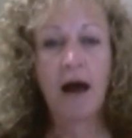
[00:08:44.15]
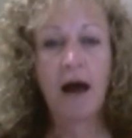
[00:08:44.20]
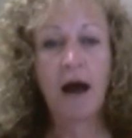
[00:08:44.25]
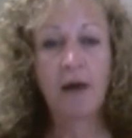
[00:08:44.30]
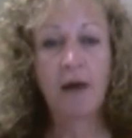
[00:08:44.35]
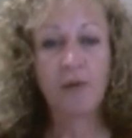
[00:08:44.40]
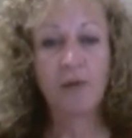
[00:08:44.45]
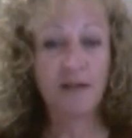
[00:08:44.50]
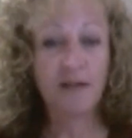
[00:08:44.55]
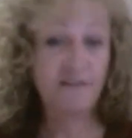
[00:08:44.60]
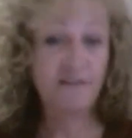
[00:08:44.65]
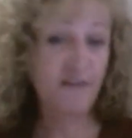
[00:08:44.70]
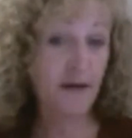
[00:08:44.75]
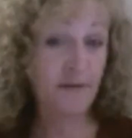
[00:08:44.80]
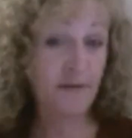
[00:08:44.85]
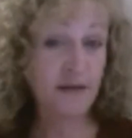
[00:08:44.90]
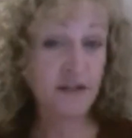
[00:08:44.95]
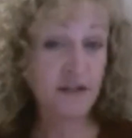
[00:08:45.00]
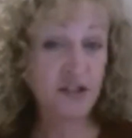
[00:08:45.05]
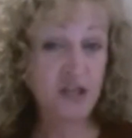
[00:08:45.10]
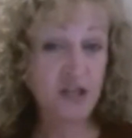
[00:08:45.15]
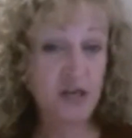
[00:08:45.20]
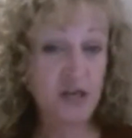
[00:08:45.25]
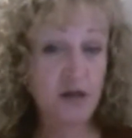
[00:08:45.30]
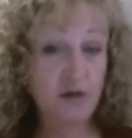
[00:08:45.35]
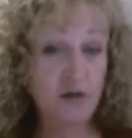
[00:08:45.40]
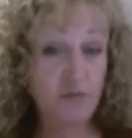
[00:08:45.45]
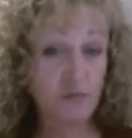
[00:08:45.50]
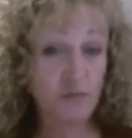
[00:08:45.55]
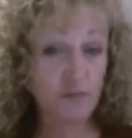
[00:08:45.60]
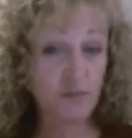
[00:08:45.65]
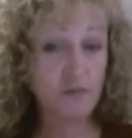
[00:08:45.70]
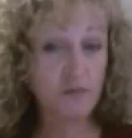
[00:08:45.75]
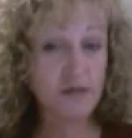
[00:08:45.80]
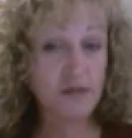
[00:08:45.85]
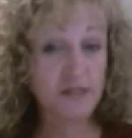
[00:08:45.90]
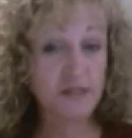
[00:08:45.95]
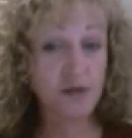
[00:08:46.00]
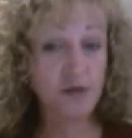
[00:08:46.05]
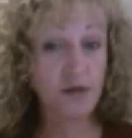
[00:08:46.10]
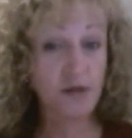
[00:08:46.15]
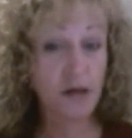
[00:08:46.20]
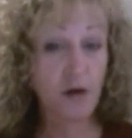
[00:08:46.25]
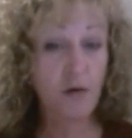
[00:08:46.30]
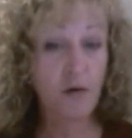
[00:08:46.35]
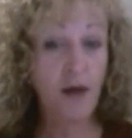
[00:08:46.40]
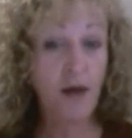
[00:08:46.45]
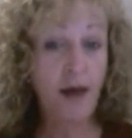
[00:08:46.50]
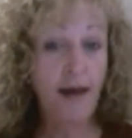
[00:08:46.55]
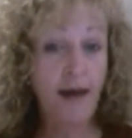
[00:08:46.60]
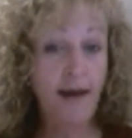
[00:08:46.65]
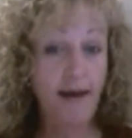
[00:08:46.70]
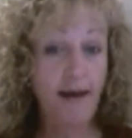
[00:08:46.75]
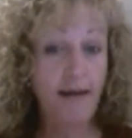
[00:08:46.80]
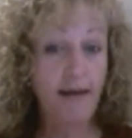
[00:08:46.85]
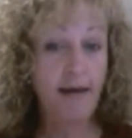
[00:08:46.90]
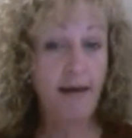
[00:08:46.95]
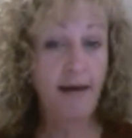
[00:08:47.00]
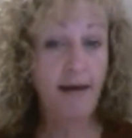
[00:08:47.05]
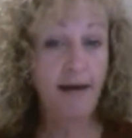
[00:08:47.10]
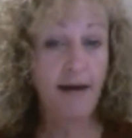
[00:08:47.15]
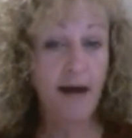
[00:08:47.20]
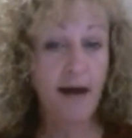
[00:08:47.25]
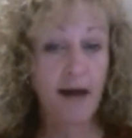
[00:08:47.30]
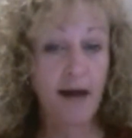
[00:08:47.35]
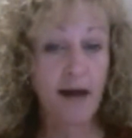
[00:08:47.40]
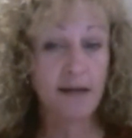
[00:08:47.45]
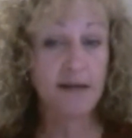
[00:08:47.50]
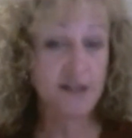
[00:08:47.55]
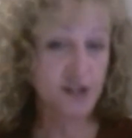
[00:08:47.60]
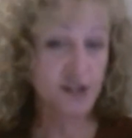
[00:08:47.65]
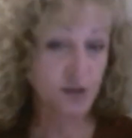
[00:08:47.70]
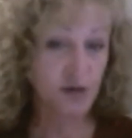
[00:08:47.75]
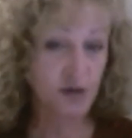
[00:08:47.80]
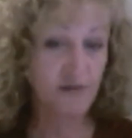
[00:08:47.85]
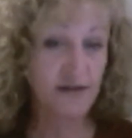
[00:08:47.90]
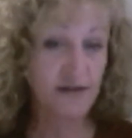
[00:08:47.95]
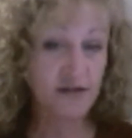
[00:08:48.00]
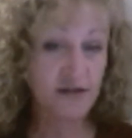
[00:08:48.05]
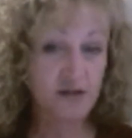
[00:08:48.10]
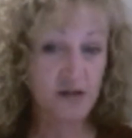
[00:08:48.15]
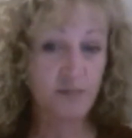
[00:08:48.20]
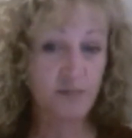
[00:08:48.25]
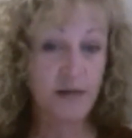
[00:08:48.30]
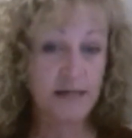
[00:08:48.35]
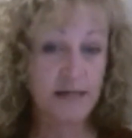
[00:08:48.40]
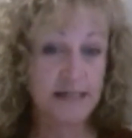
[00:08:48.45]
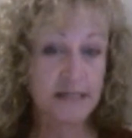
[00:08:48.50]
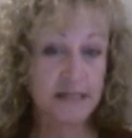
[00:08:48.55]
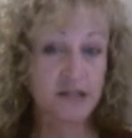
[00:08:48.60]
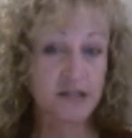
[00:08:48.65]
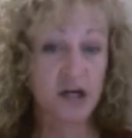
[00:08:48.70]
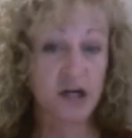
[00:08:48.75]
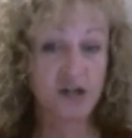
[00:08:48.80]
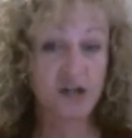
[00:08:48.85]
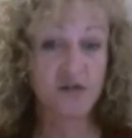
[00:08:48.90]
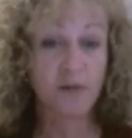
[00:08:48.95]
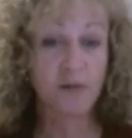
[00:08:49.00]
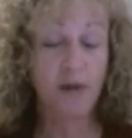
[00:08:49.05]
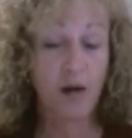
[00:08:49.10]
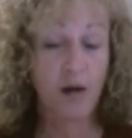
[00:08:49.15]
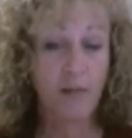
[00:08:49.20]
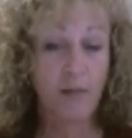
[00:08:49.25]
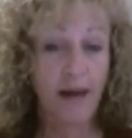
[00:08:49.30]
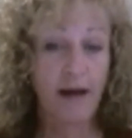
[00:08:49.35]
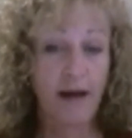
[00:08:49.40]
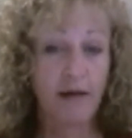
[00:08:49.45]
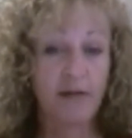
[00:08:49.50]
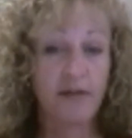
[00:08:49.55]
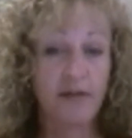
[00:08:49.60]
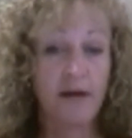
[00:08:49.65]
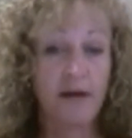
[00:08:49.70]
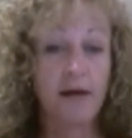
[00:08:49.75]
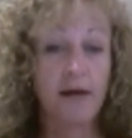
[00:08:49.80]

I really felt that she was doing okay, and that she would eventually be discharged from home health,